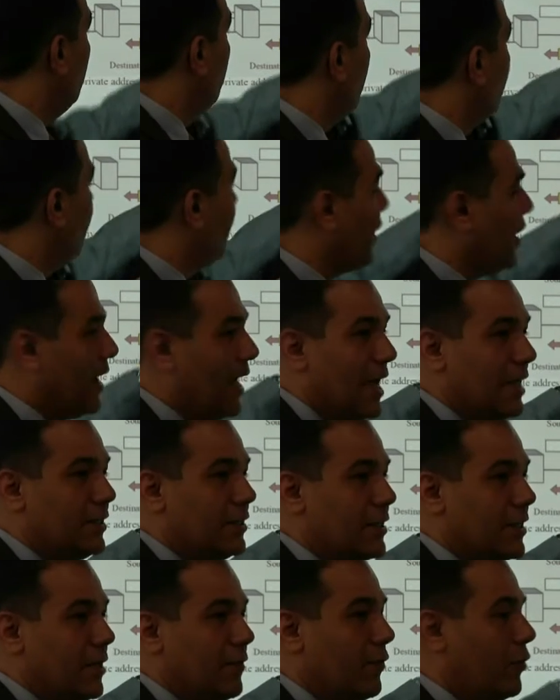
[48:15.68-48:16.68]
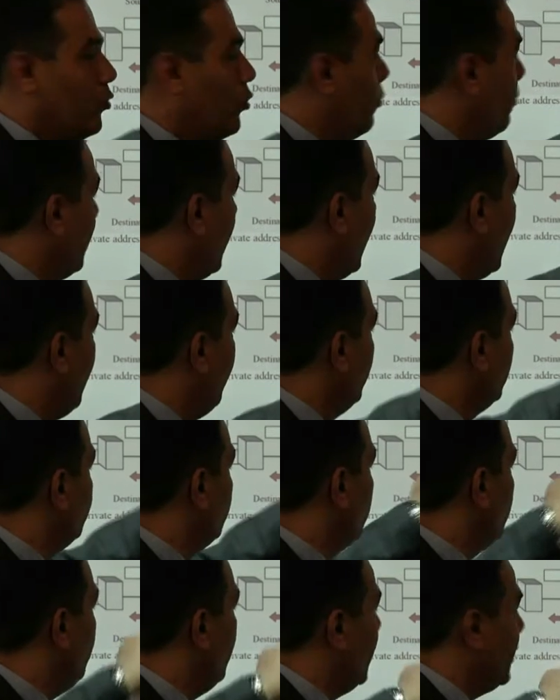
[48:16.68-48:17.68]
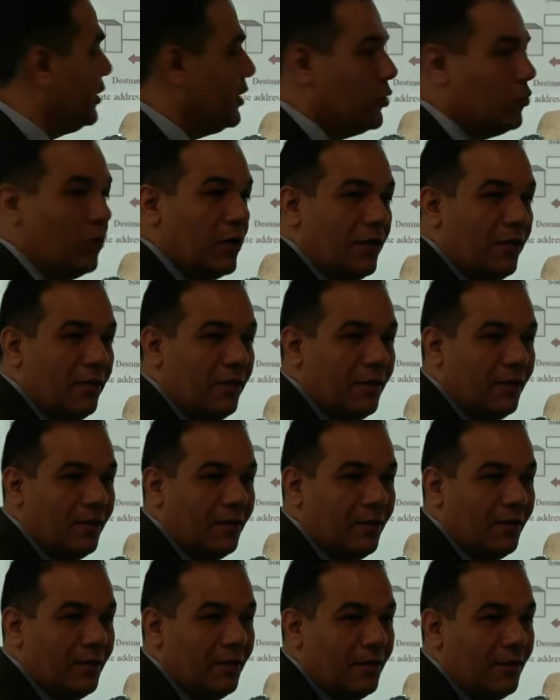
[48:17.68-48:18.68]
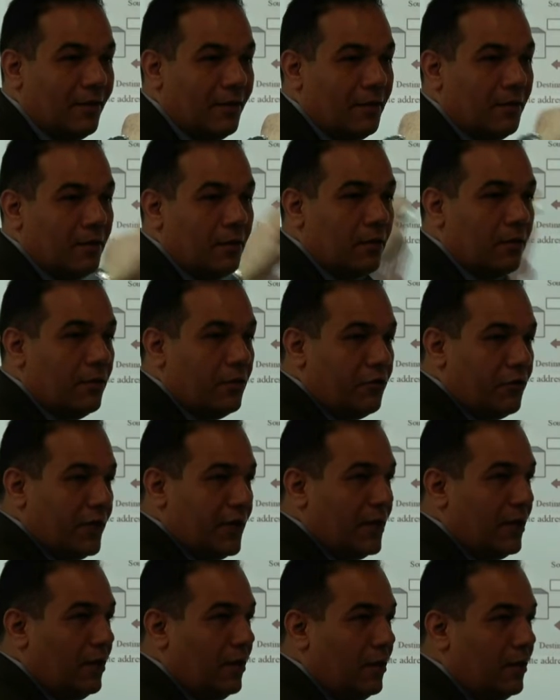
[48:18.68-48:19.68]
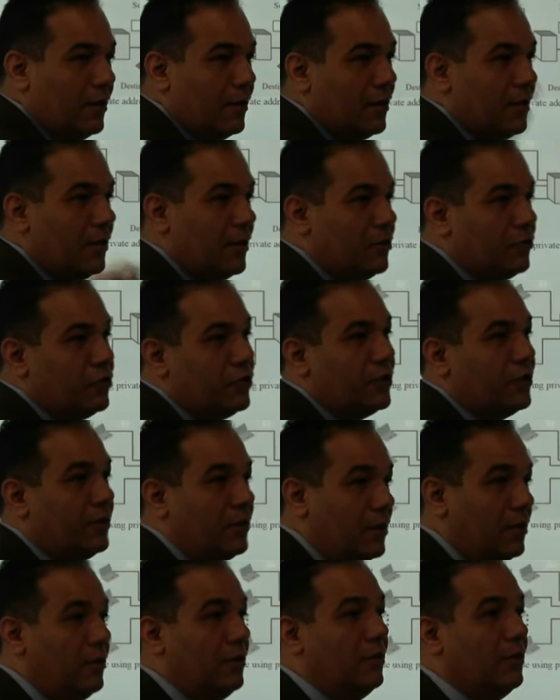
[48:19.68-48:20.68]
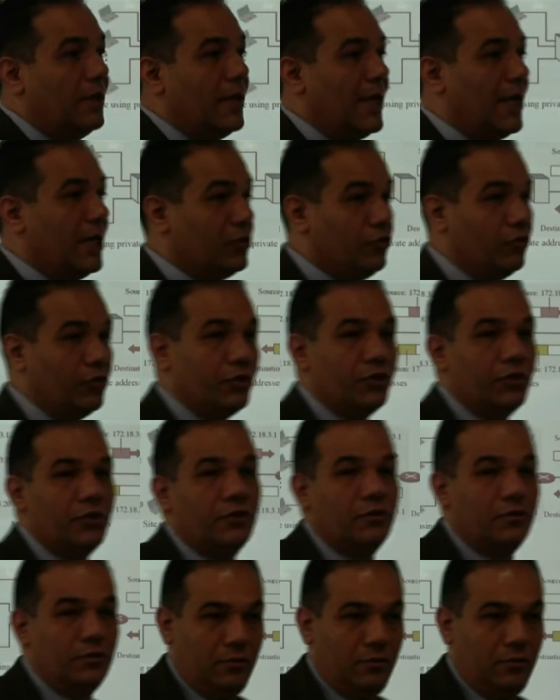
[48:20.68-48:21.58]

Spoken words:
but the NAT server will be able to replace it with the real internal address.